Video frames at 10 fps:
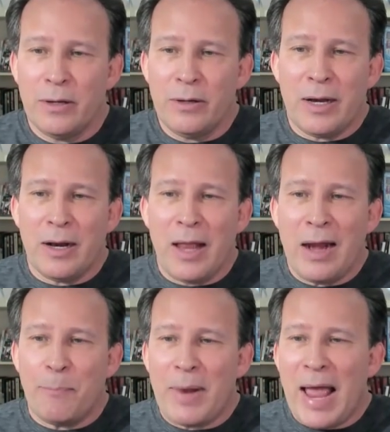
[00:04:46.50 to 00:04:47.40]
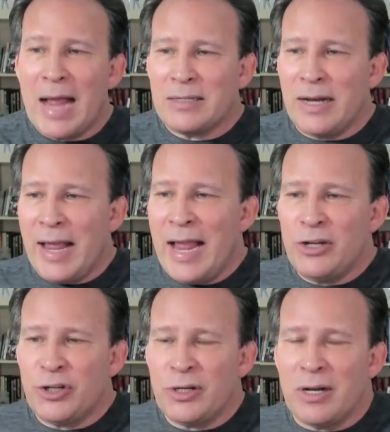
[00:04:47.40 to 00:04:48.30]
You had a lot of blacks and
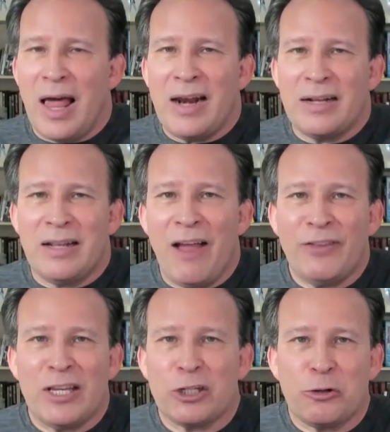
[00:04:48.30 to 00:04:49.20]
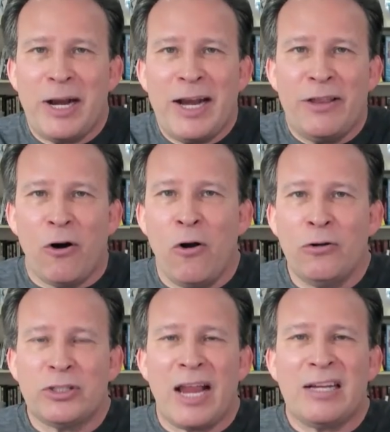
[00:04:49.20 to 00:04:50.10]
Asian and a lot of leftists creating their
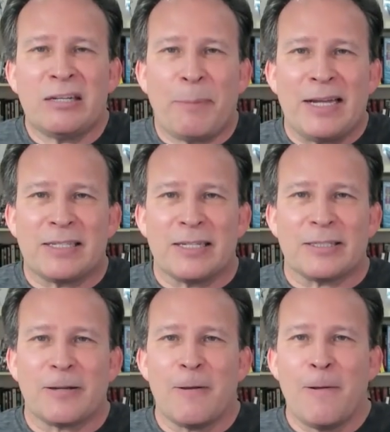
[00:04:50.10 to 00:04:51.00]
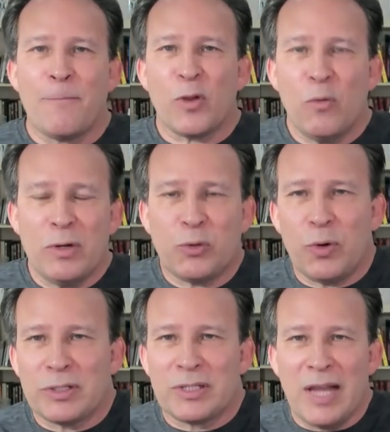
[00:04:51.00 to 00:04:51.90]
own safe spaces, which
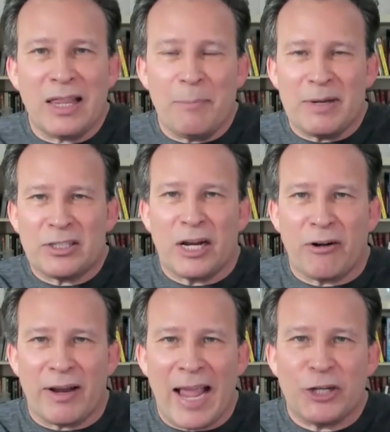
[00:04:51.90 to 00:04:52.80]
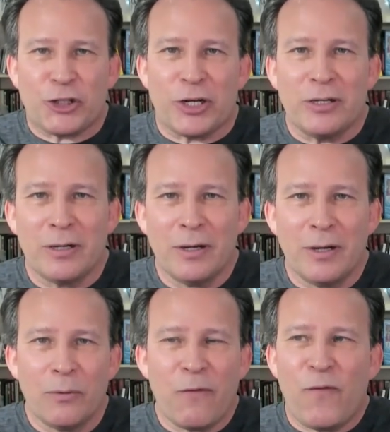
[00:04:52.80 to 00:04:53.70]
was nothing but segregation.
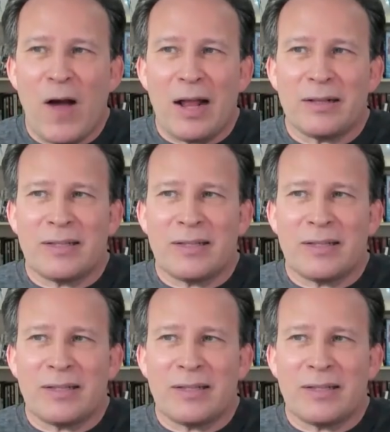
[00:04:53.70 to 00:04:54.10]
We fought